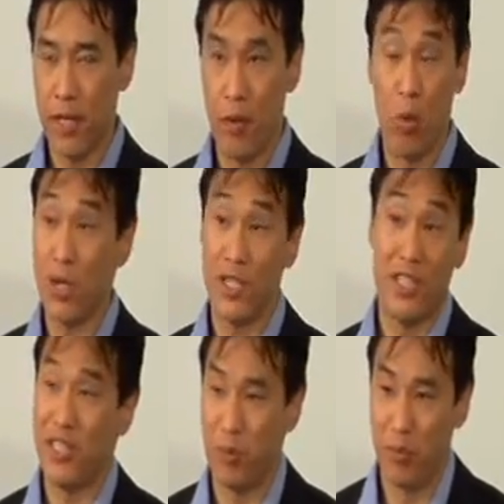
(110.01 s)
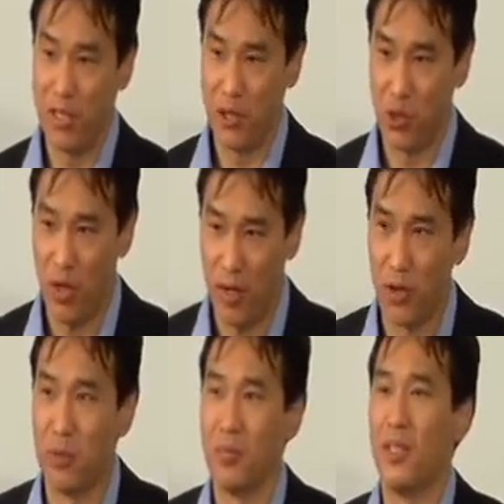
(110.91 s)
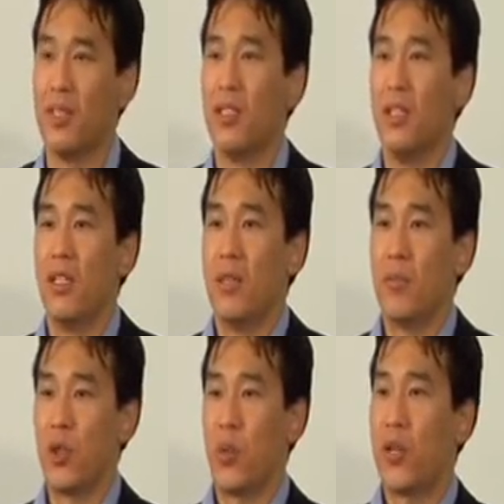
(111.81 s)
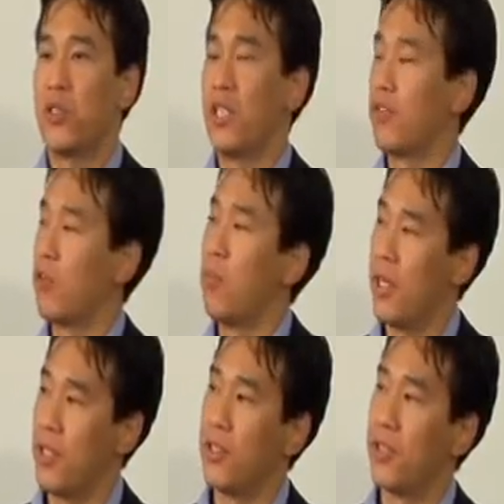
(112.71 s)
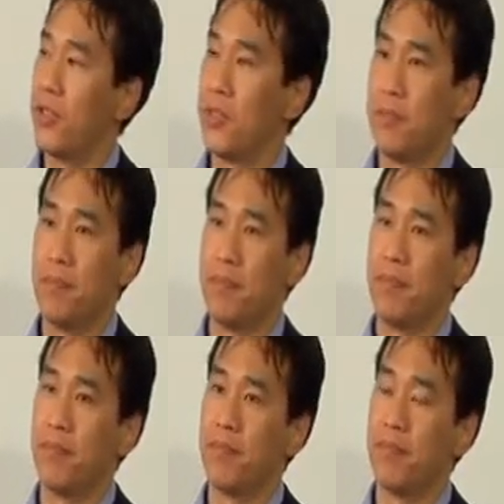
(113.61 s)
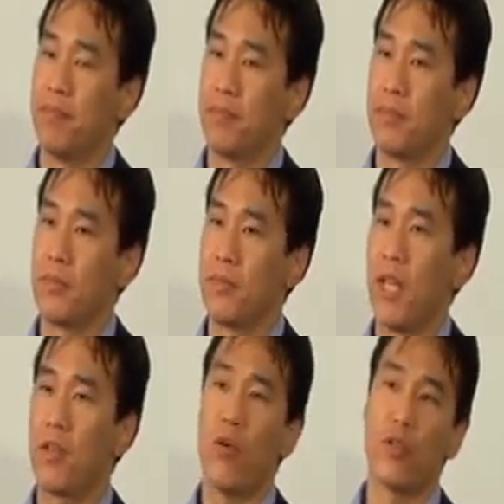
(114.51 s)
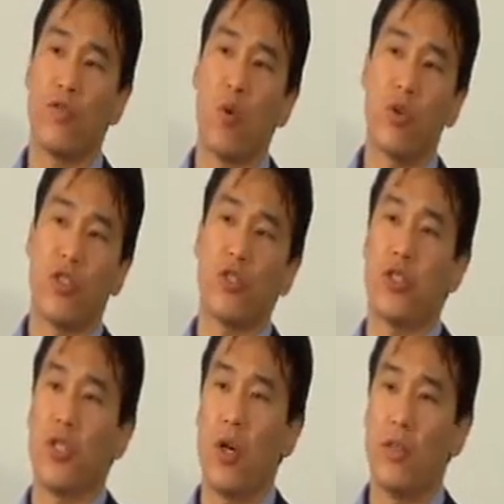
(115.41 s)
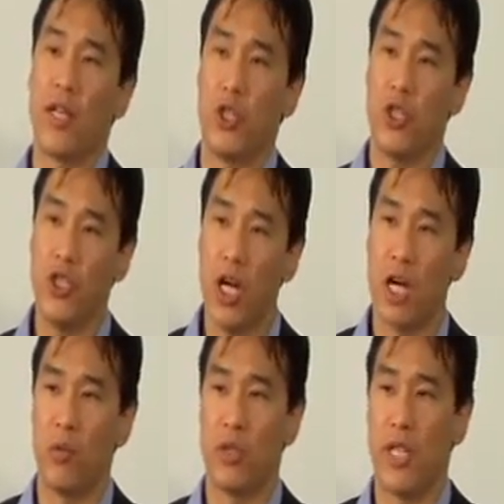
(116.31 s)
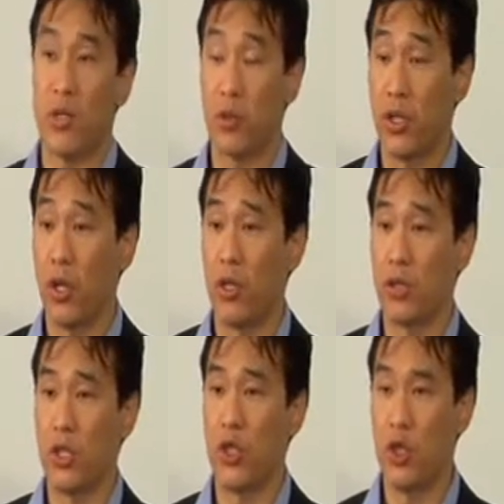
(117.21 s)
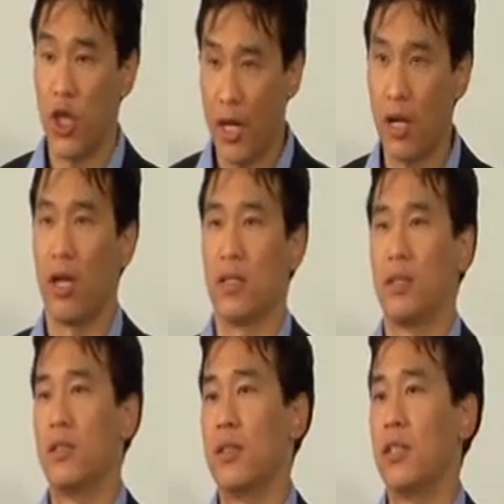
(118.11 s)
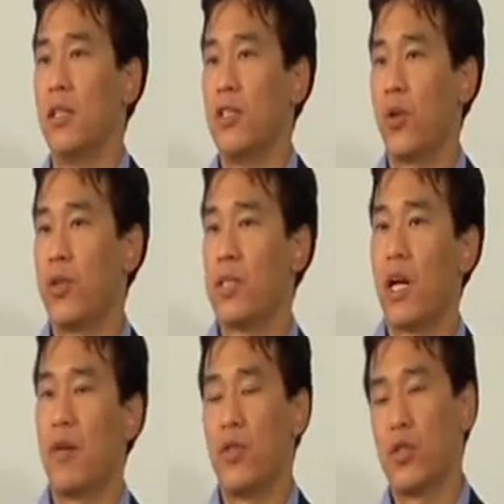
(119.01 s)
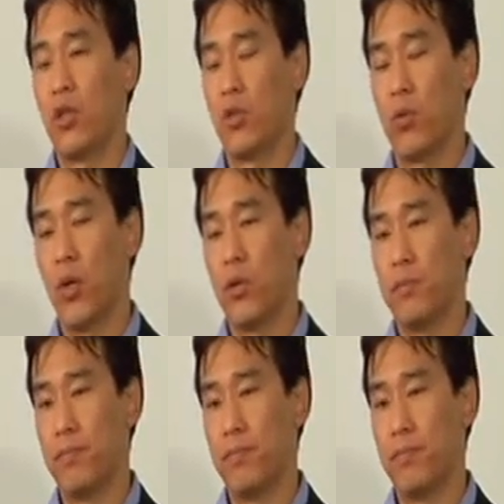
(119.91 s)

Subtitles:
It wasn't an easy place to travel, but traders did it for many years. Now, going forward, you should know that Xi'an was actually called Zhang'an during the time of the Silk Road.